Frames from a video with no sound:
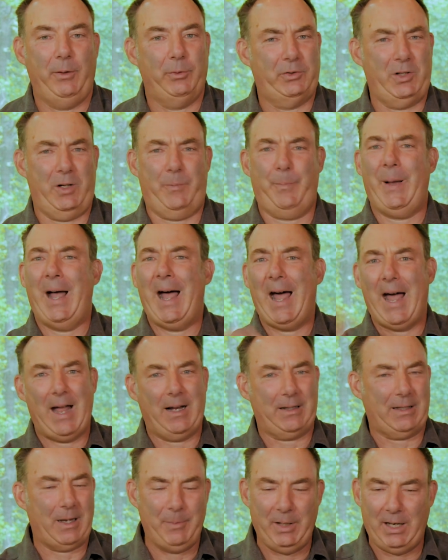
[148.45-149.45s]
It was just
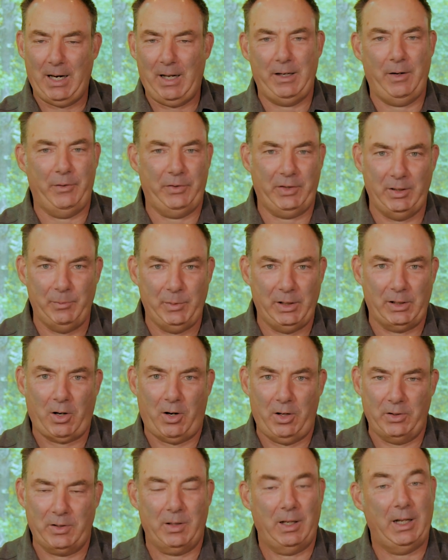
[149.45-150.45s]
packed. I mean, I'd never seen many
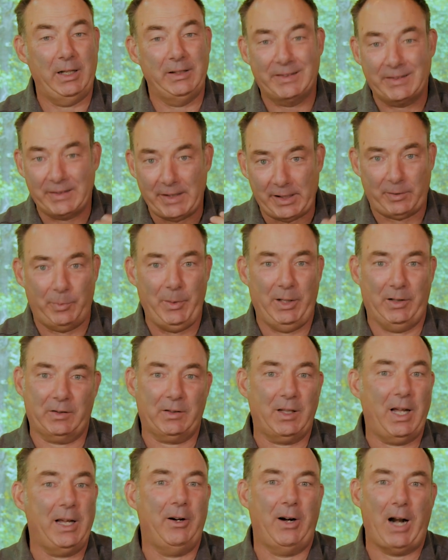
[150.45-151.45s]
cars in a line. And 6 minutes
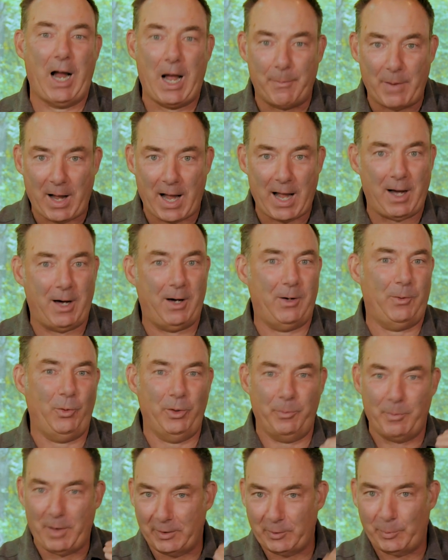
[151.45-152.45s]
later, I'm out
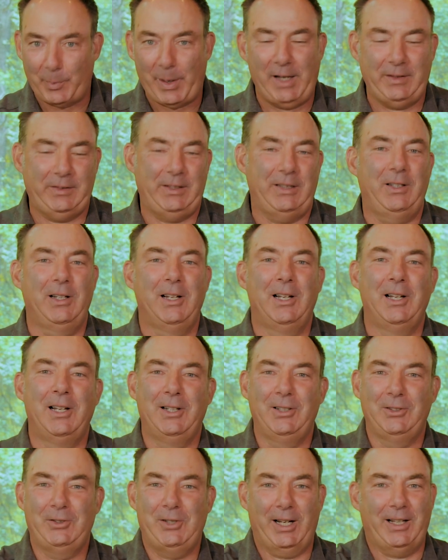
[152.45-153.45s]
with my spicy
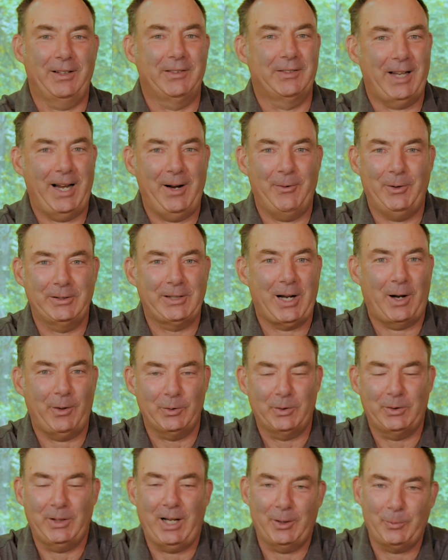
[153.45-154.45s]
chicken sandwich. I
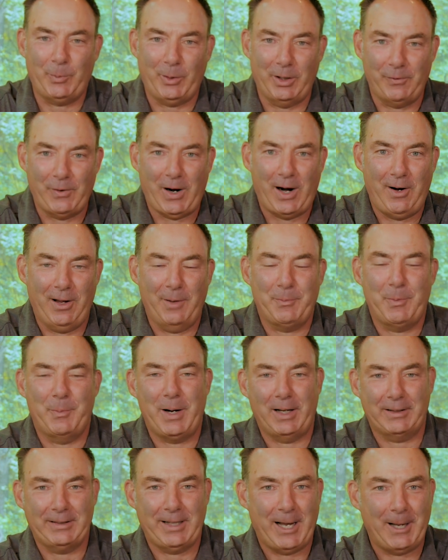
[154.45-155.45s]
was pretty fired up
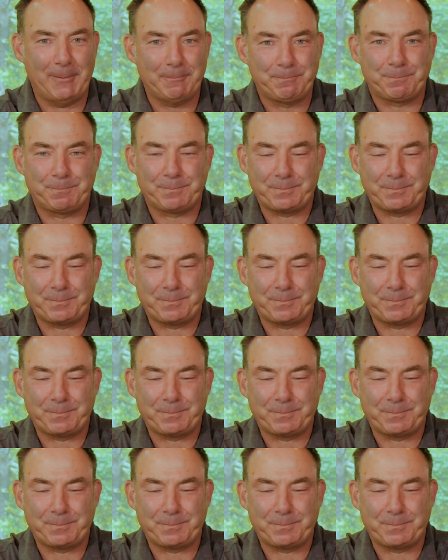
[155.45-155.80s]
about that.